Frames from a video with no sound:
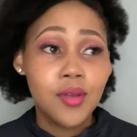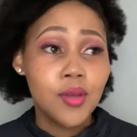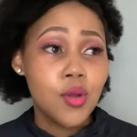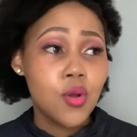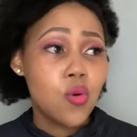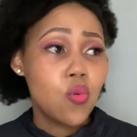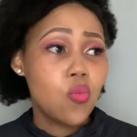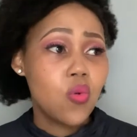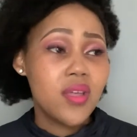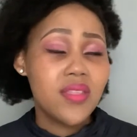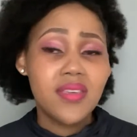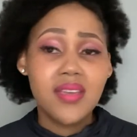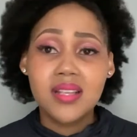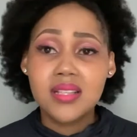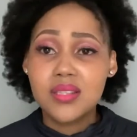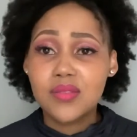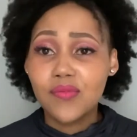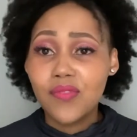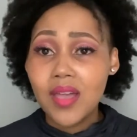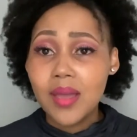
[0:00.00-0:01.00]
whether it's
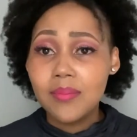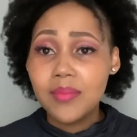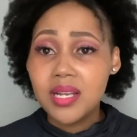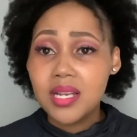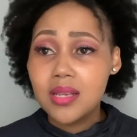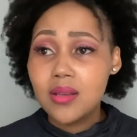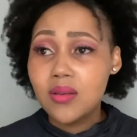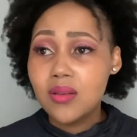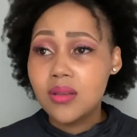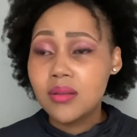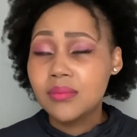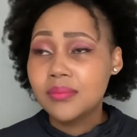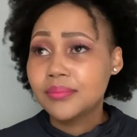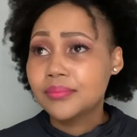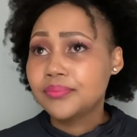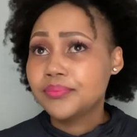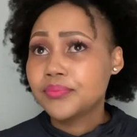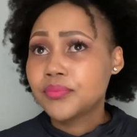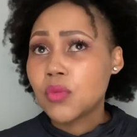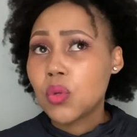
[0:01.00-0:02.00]
family,
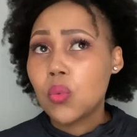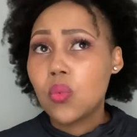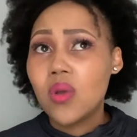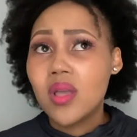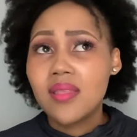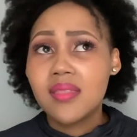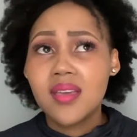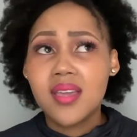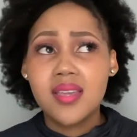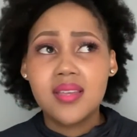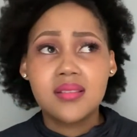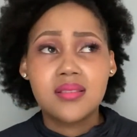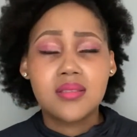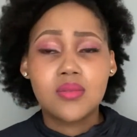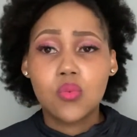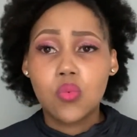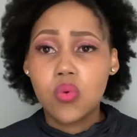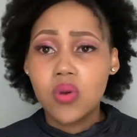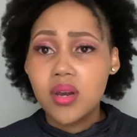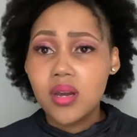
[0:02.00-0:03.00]
whether it's
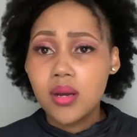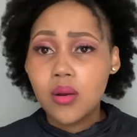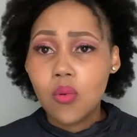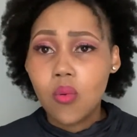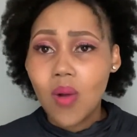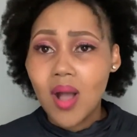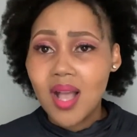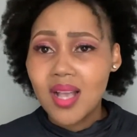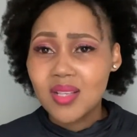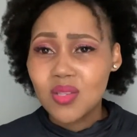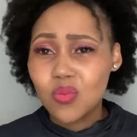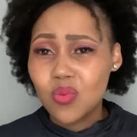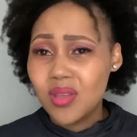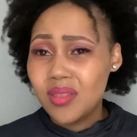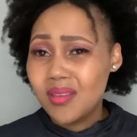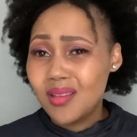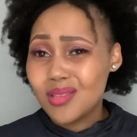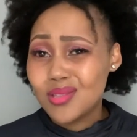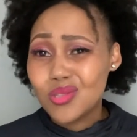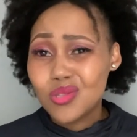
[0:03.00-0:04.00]
work-wise, whether
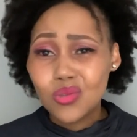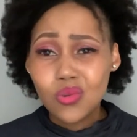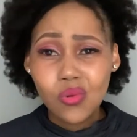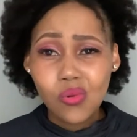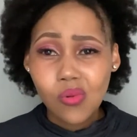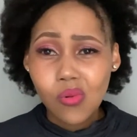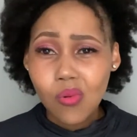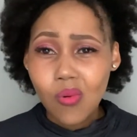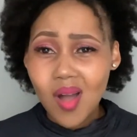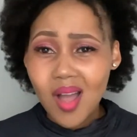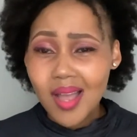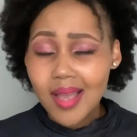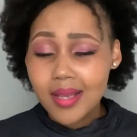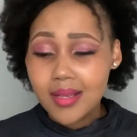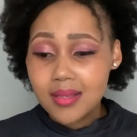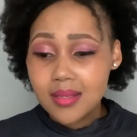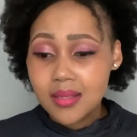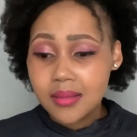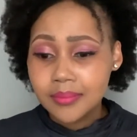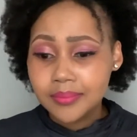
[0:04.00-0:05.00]
it's school-wise.
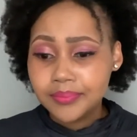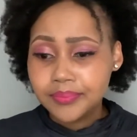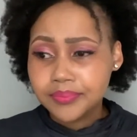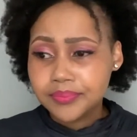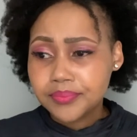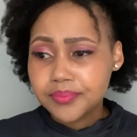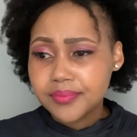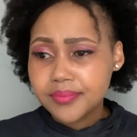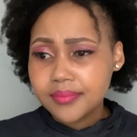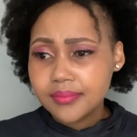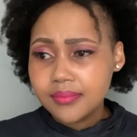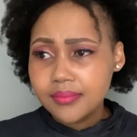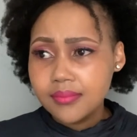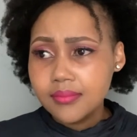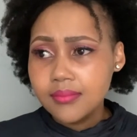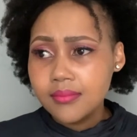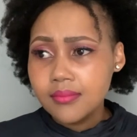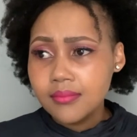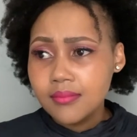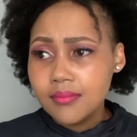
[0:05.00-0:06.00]

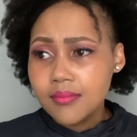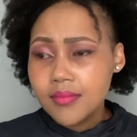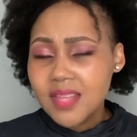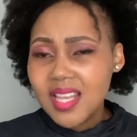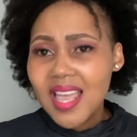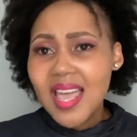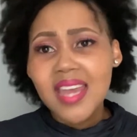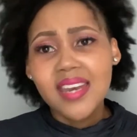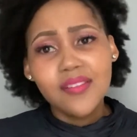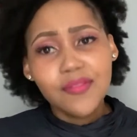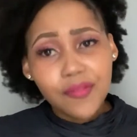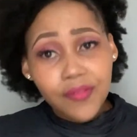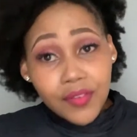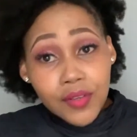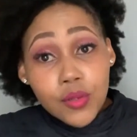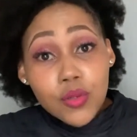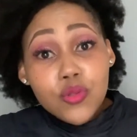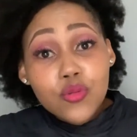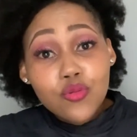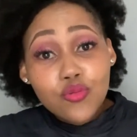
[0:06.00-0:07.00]
And it
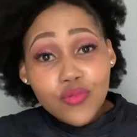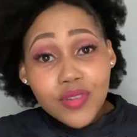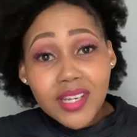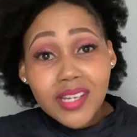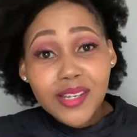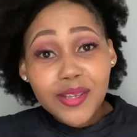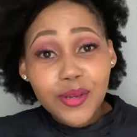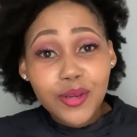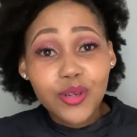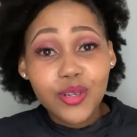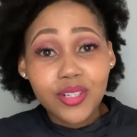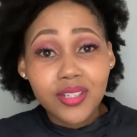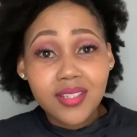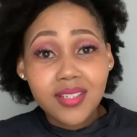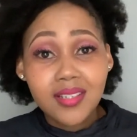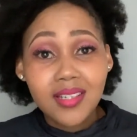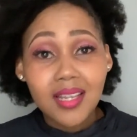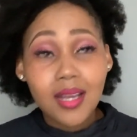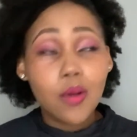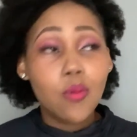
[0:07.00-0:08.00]
feels really good.
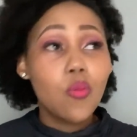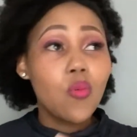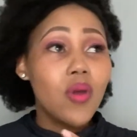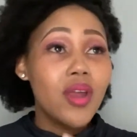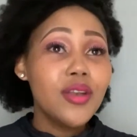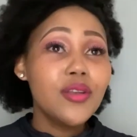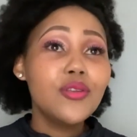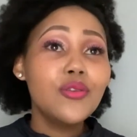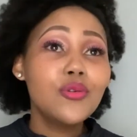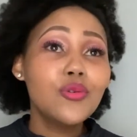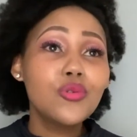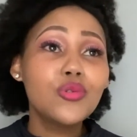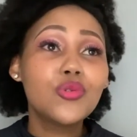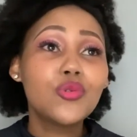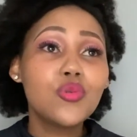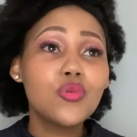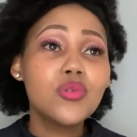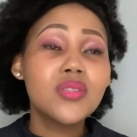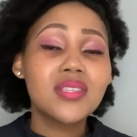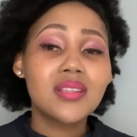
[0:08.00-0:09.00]
Like when you
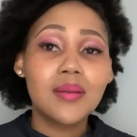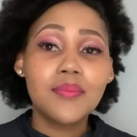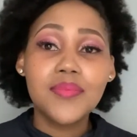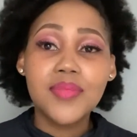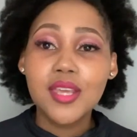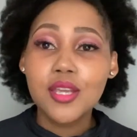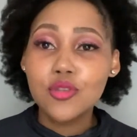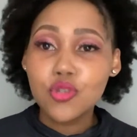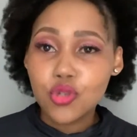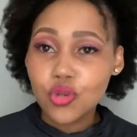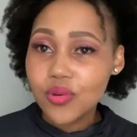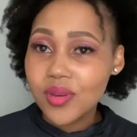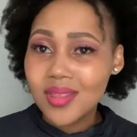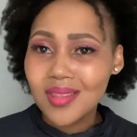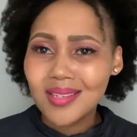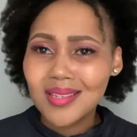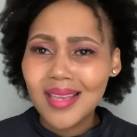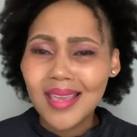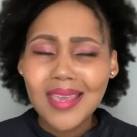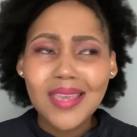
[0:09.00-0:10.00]
do something during the
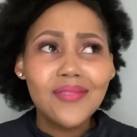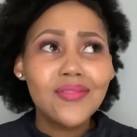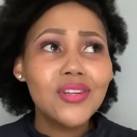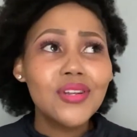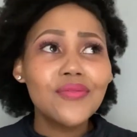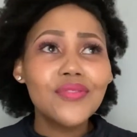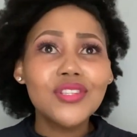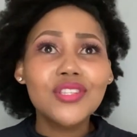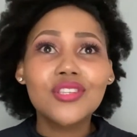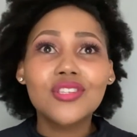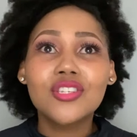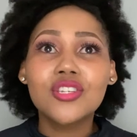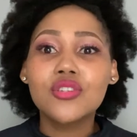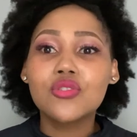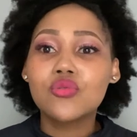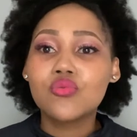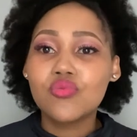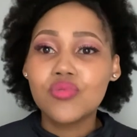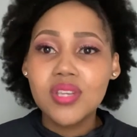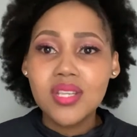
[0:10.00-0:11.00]
day, even if it's just
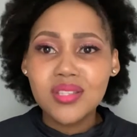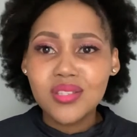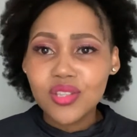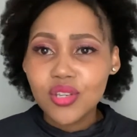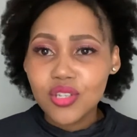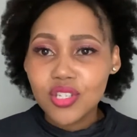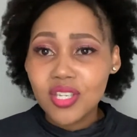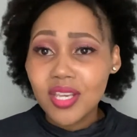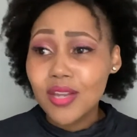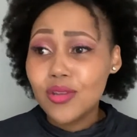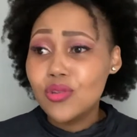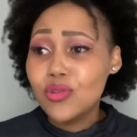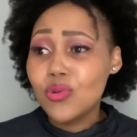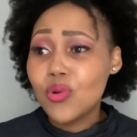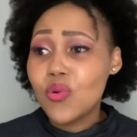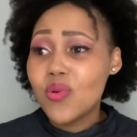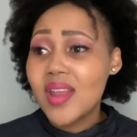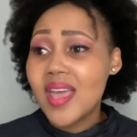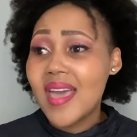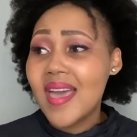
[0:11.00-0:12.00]
research and you
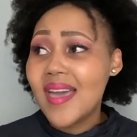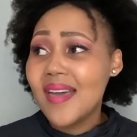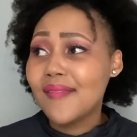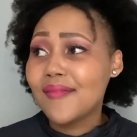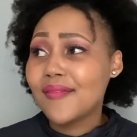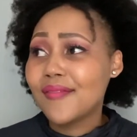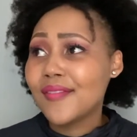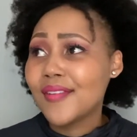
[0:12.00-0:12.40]
don't have